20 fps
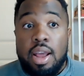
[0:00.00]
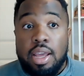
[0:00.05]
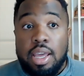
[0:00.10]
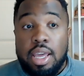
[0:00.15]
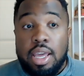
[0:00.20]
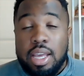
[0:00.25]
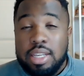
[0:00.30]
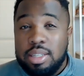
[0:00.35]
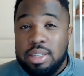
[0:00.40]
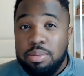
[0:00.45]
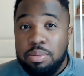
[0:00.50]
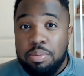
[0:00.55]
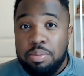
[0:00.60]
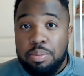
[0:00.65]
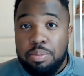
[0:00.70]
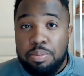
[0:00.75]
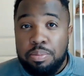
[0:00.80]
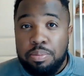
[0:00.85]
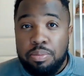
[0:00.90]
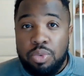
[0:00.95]
He hasn't
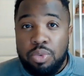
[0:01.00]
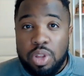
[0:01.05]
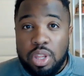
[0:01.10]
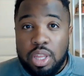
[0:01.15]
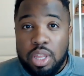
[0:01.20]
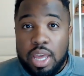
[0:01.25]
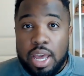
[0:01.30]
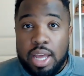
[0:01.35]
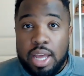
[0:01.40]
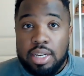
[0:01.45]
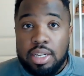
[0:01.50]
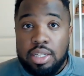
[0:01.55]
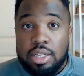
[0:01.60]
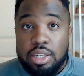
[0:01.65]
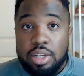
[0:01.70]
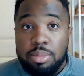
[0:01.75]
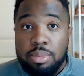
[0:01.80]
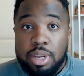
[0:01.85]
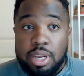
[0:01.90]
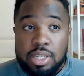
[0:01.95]
really had to
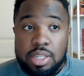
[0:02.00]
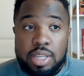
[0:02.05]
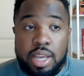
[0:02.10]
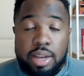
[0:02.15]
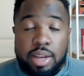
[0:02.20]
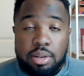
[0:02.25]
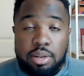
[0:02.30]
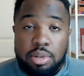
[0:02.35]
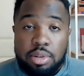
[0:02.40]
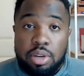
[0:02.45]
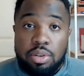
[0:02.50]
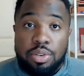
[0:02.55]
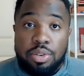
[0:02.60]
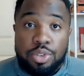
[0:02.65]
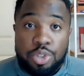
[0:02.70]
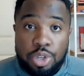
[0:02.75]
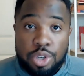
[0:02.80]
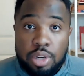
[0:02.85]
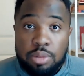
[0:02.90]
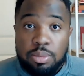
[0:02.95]
deal. I mean, he's had to deal
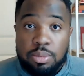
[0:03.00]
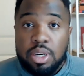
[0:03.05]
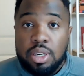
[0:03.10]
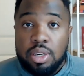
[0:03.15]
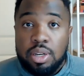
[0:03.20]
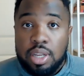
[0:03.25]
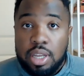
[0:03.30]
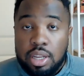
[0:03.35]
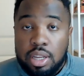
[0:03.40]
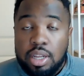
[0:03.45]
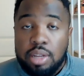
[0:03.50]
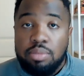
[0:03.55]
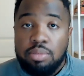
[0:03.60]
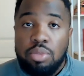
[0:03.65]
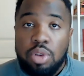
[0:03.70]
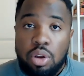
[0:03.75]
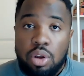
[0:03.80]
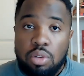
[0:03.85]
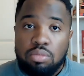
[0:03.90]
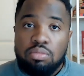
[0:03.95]
with treatment and,
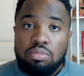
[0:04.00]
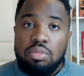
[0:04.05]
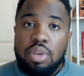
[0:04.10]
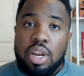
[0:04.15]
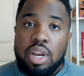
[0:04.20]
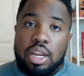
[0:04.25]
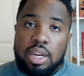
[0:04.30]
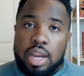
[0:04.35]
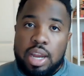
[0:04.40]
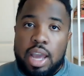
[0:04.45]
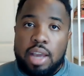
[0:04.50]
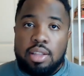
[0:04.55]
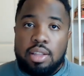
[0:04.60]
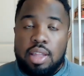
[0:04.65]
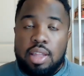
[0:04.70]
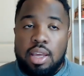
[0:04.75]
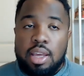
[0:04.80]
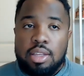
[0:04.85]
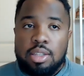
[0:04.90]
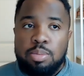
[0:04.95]
you know, knick-knack
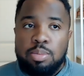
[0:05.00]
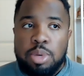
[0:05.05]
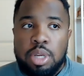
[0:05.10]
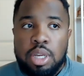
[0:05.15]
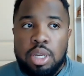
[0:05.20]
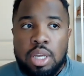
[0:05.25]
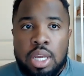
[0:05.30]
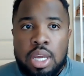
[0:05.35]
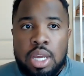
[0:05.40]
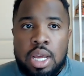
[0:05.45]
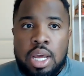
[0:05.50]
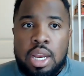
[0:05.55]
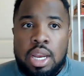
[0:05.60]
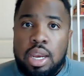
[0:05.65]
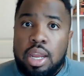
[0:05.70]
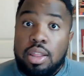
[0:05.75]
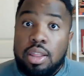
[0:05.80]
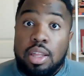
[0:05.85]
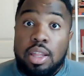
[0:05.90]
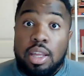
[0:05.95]
things, but
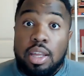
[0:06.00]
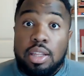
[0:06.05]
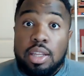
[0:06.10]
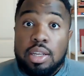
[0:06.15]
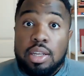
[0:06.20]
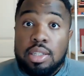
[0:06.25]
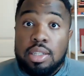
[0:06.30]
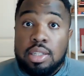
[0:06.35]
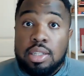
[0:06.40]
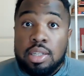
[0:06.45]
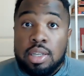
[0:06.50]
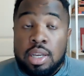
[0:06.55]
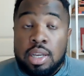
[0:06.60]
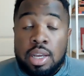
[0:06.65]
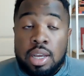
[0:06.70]
nothing like this.